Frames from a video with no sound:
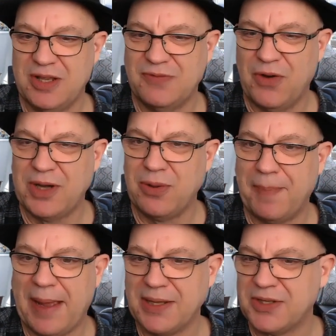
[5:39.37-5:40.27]
It's very not
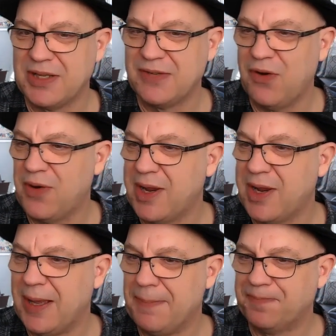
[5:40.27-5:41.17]
balanced. It's very
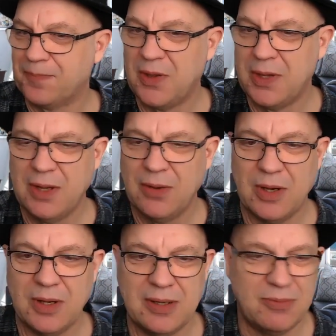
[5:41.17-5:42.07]

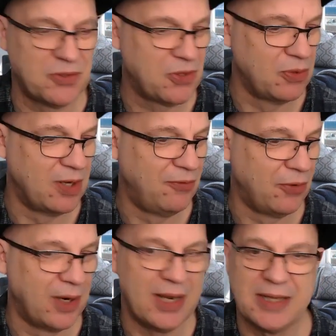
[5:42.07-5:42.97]
what's the word
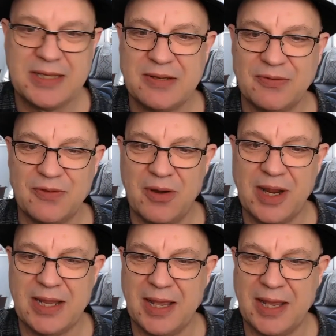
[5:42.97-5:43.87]
for it? It's
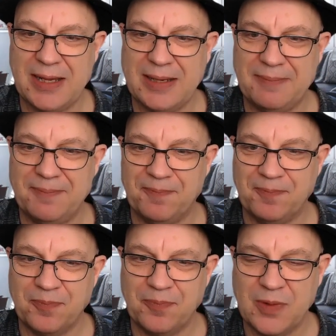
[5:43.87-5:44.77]
very
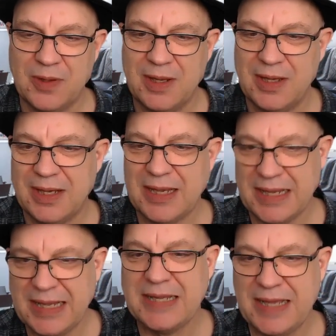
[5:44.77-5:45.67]

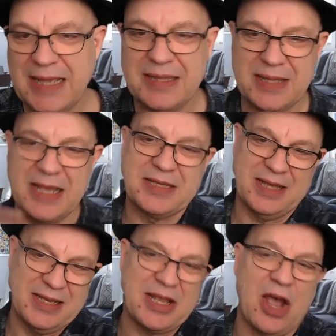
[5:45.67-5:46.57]

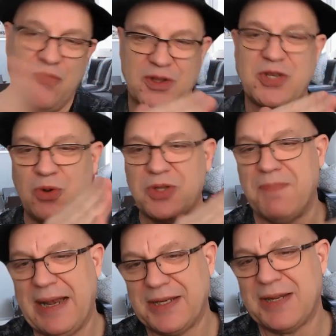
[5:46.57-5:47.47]
it's over towards
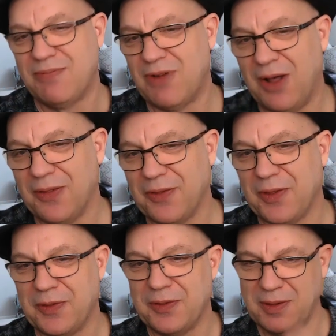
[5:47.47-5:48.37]
melody rather
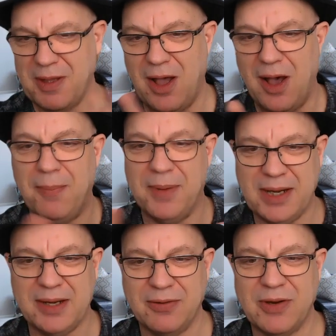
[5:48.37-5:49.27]
than
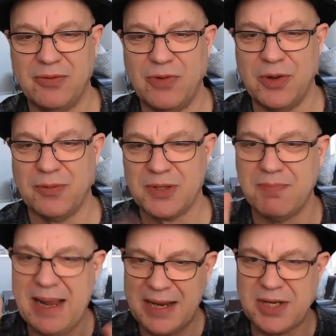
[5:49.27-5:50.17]
harmony and rhythm. So
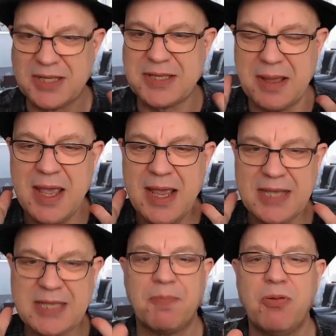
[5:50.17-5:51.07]
melody is
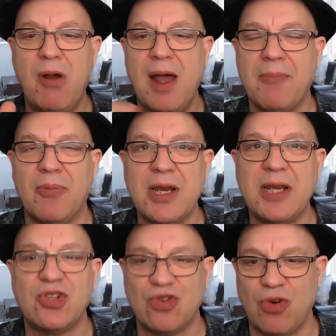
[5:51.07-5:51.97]
the
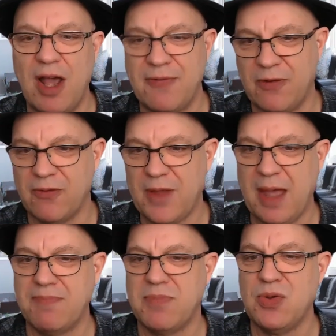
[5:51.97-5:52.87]
primary driver of
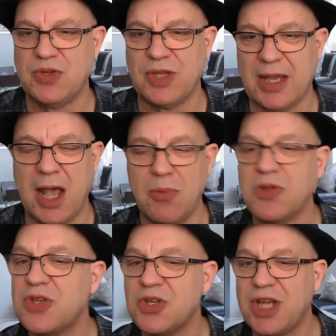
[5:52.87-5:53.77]
that music, I
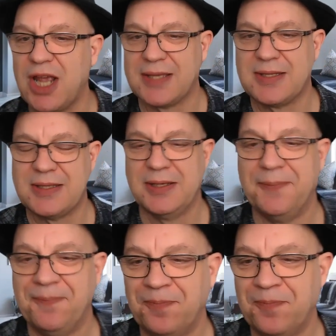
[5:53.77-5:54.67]
would suggest.
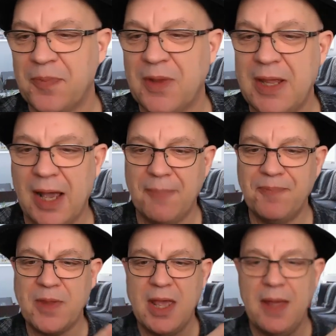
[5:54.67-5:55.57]

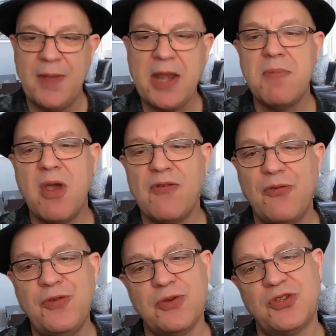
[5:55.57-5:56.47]
Then you move a
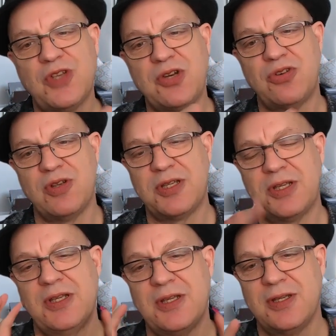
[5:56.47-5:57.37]
few
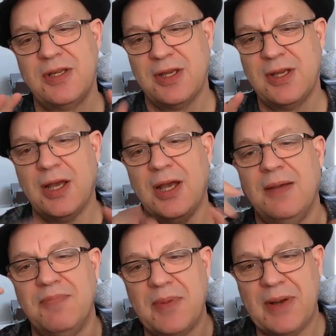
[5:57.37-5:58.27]
centuries
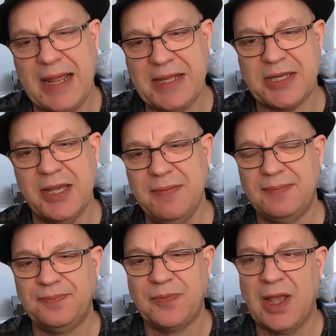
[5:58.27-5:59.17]
later,
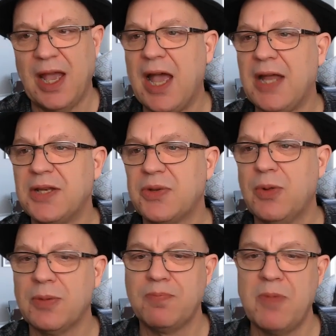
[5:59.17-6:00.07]
and
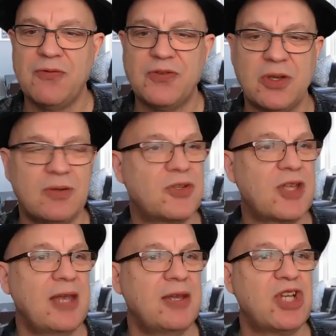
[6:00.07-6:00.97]
we'll move to,
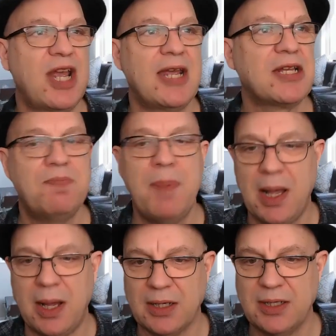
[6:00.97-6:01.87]
say, J.S.
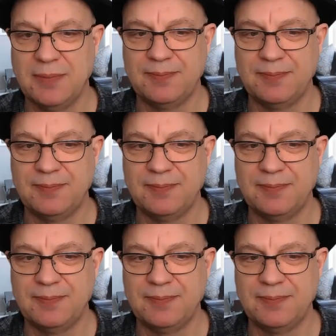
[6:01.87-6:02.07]
Bach.